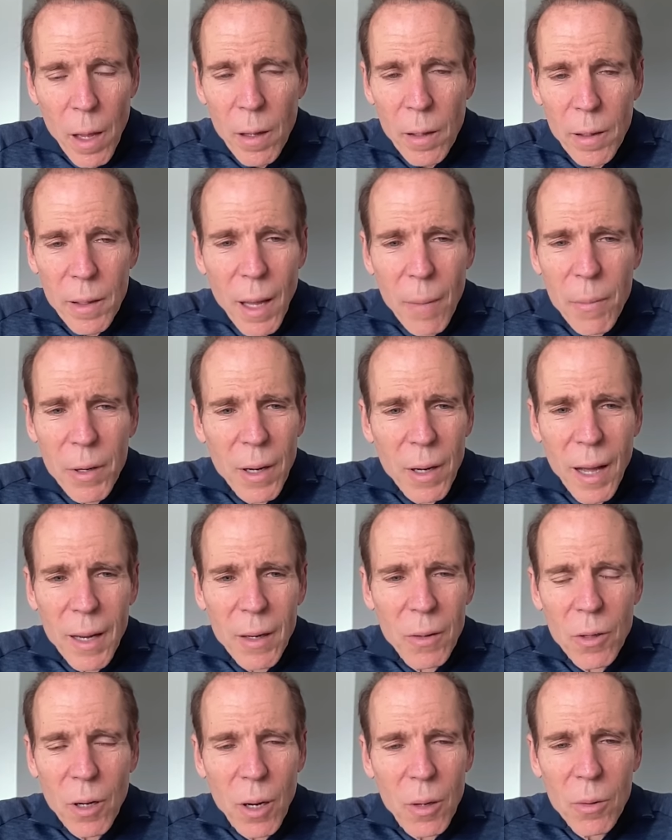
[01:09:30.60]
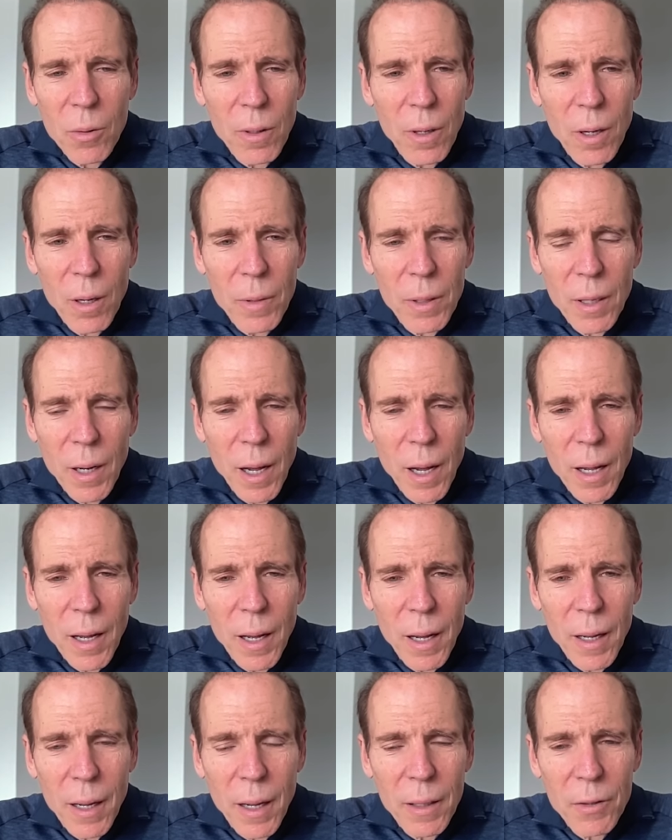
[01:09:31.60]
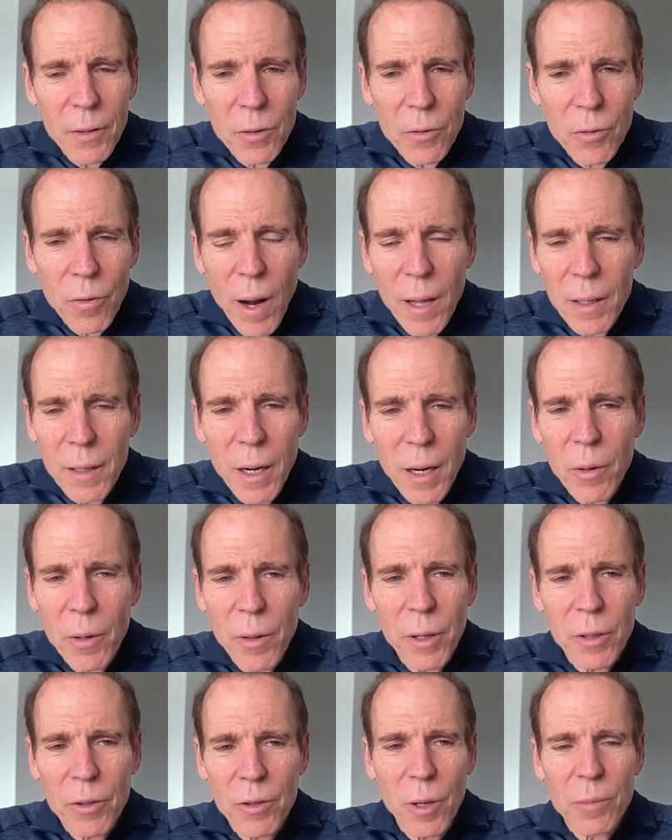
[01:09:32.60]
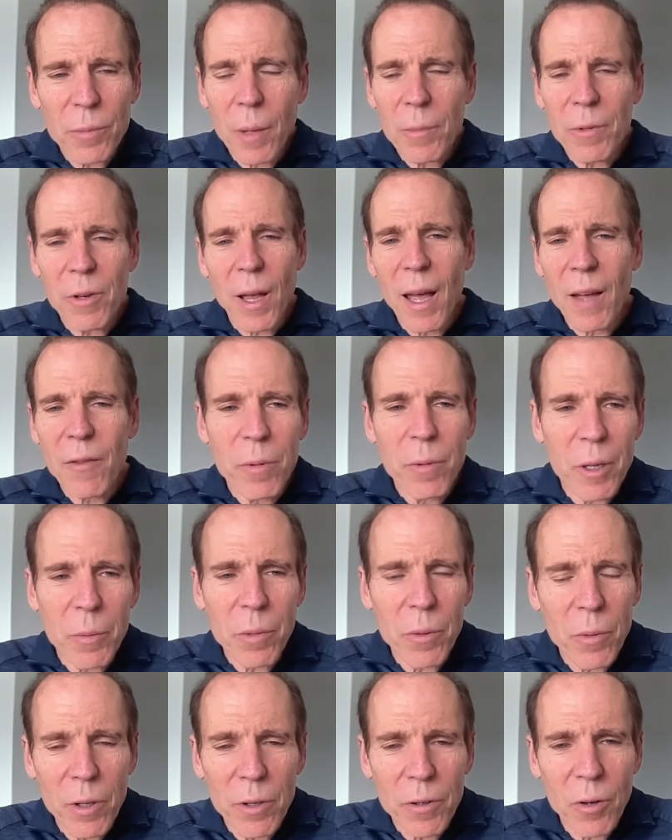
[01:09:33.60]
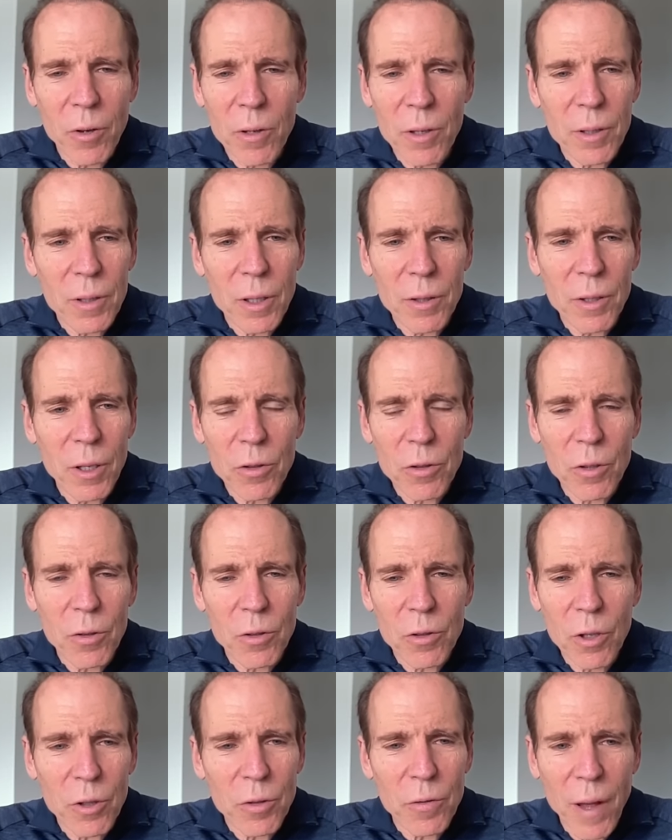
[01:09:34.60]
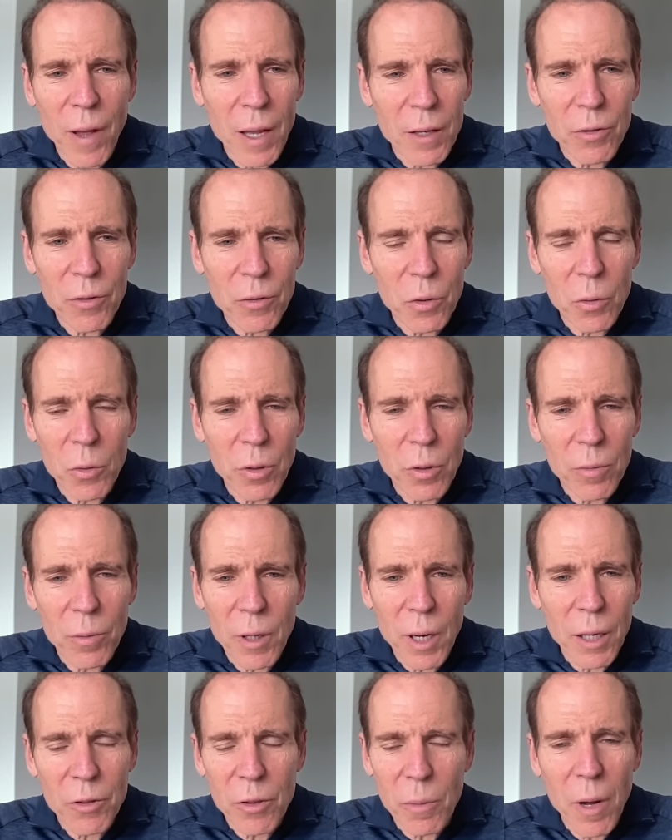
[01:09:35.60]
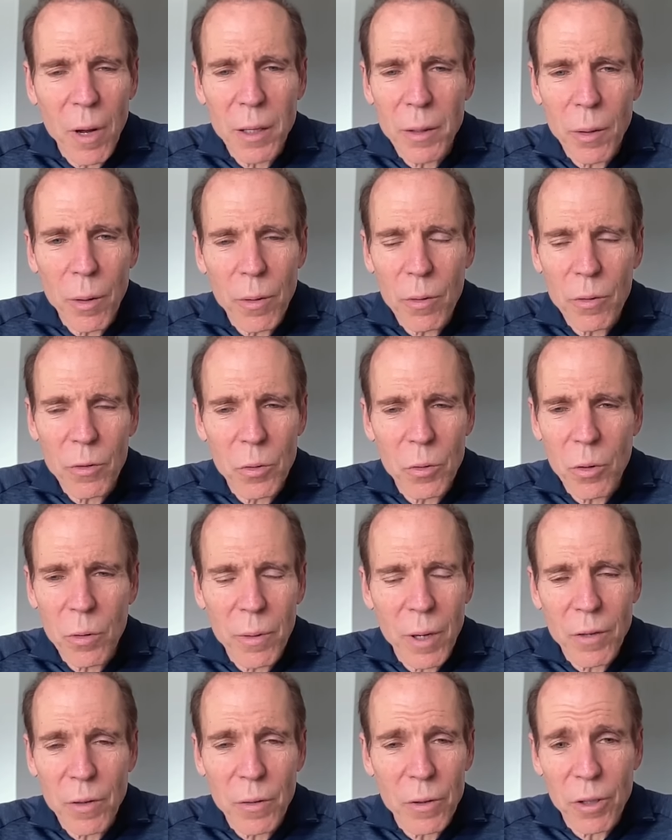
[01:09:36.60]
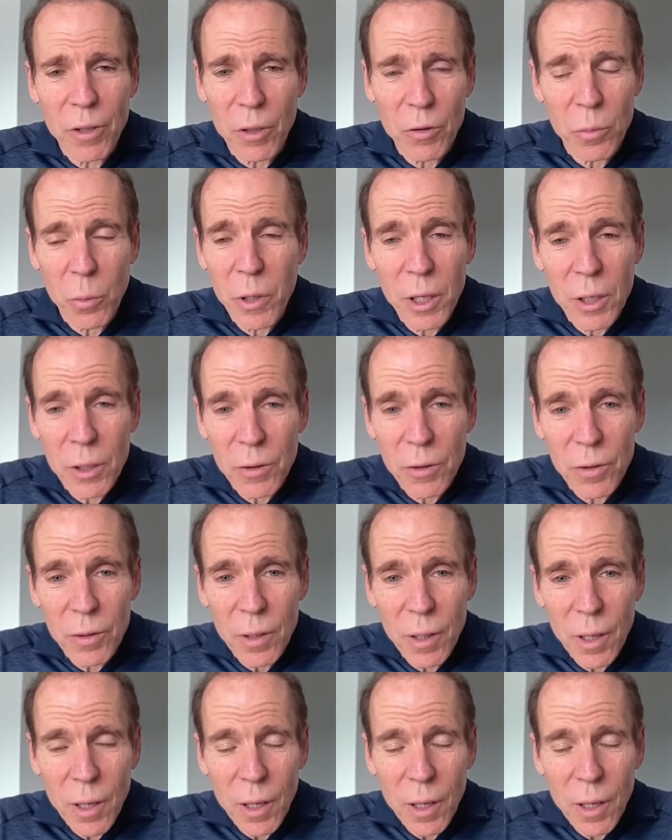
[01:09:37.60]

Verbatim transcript: Yeah, but I don't know. I mean, I, I, it's a trial and error thing. Sometimes I have people with yeah. certain conditions just fast two to three days a month or two to three days every six weeks.